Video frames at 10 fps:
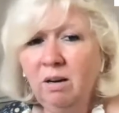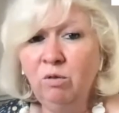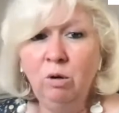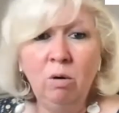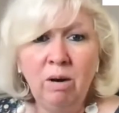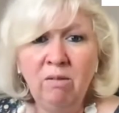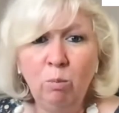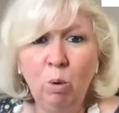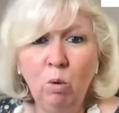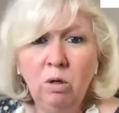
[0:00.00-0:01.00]
if you don't have
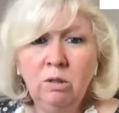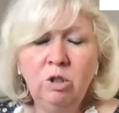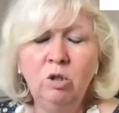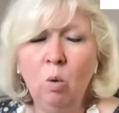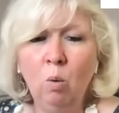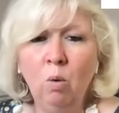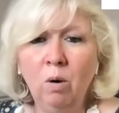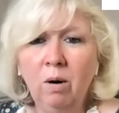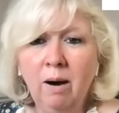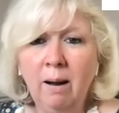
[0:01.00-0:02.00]
a porch,
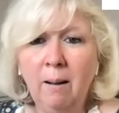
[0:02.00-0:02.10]
or